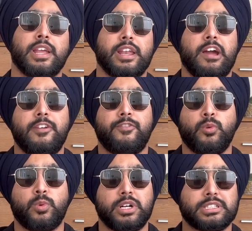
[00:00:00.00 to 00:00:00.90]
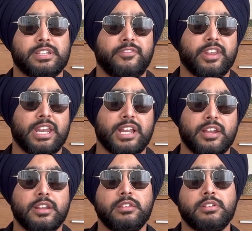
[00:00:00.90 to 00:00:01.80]
Now if you work somewhere in
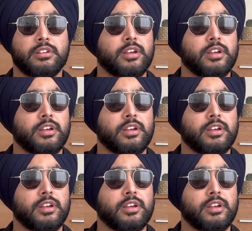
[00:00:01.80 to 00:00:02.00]
London,